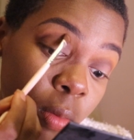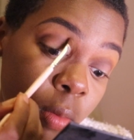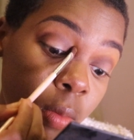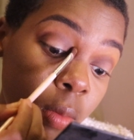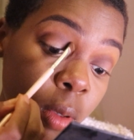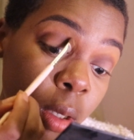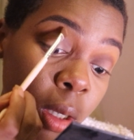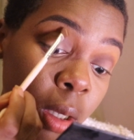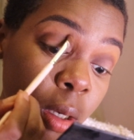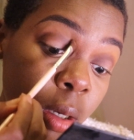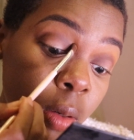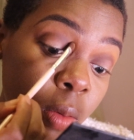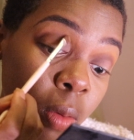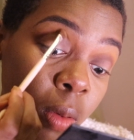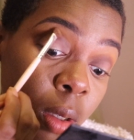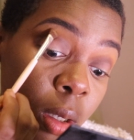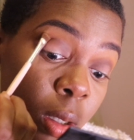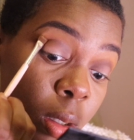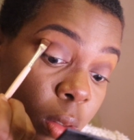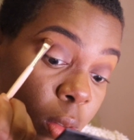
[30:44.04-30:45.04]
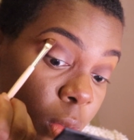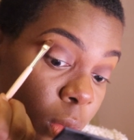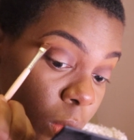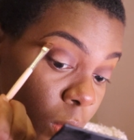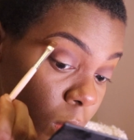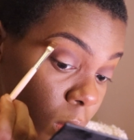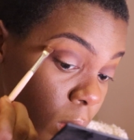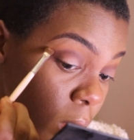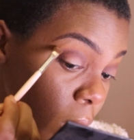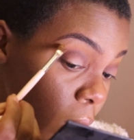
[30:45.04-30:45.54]
we are going
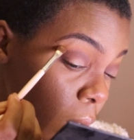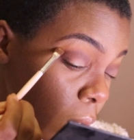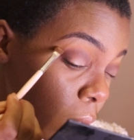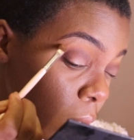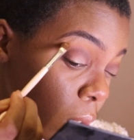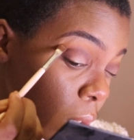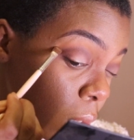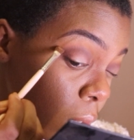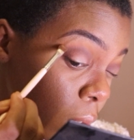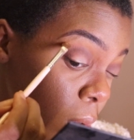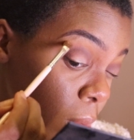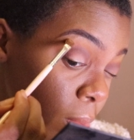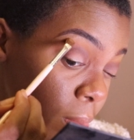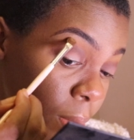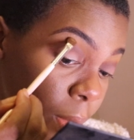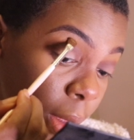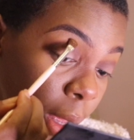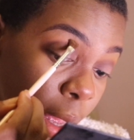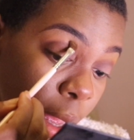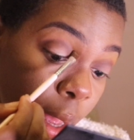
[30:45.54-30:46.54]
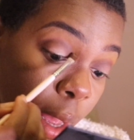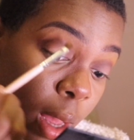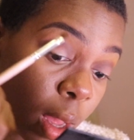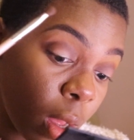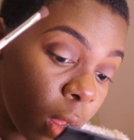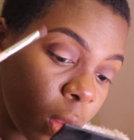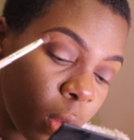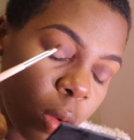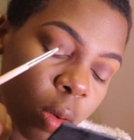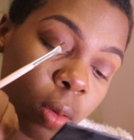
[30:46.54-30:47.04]
to talk
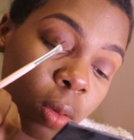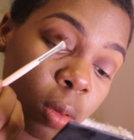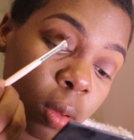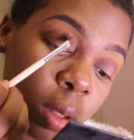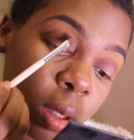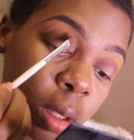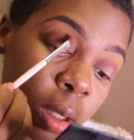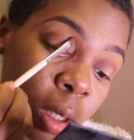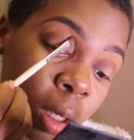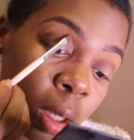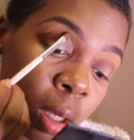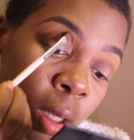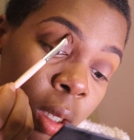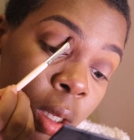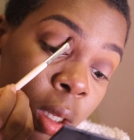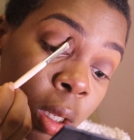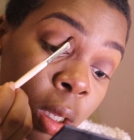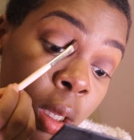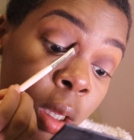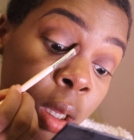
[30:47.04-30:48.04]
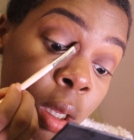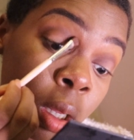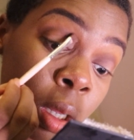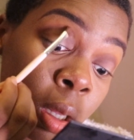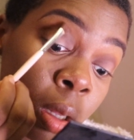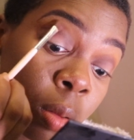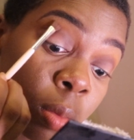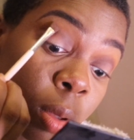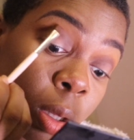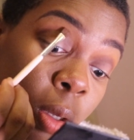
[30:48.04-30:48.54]
about
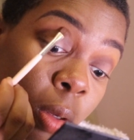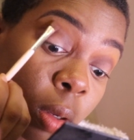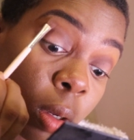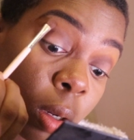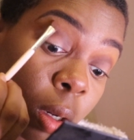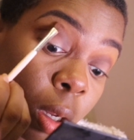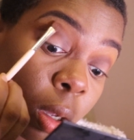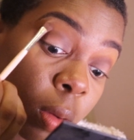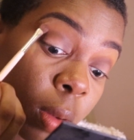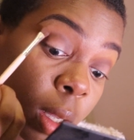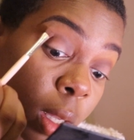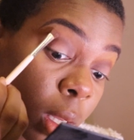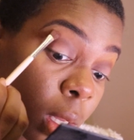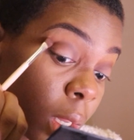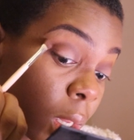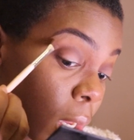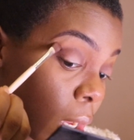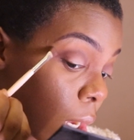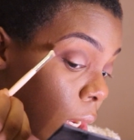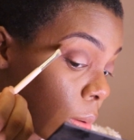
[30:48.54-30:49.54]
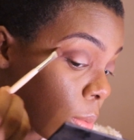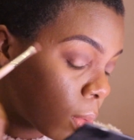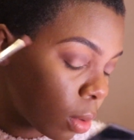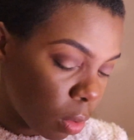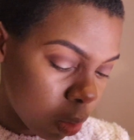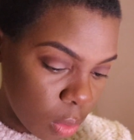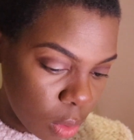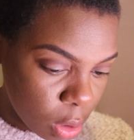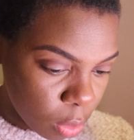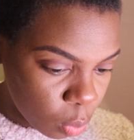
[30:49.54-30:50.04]
Pluto in
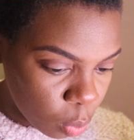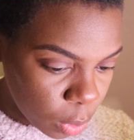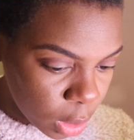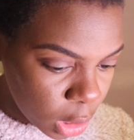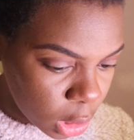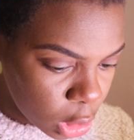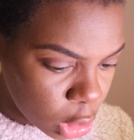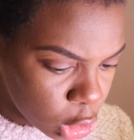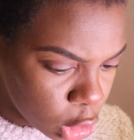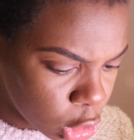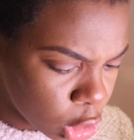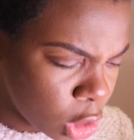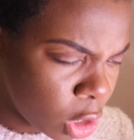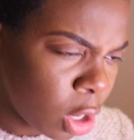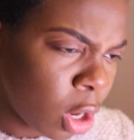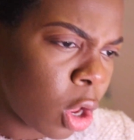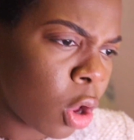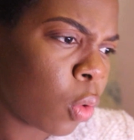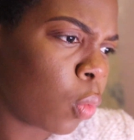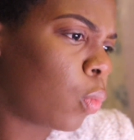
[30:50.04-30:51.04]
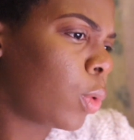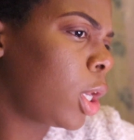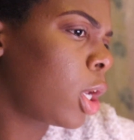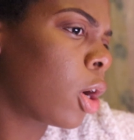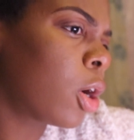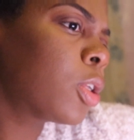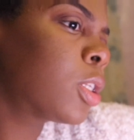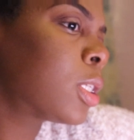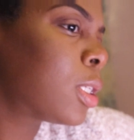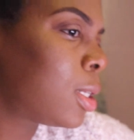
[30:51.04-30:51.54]
Capricorn, which we
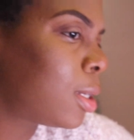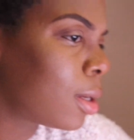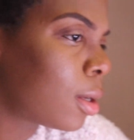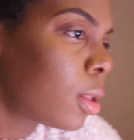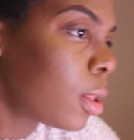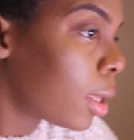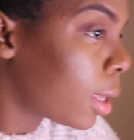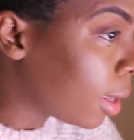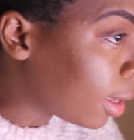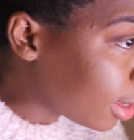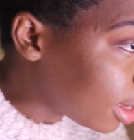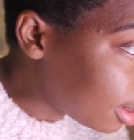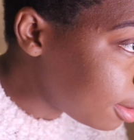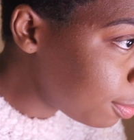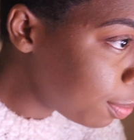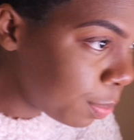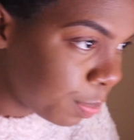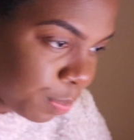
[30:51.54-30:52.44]
are still in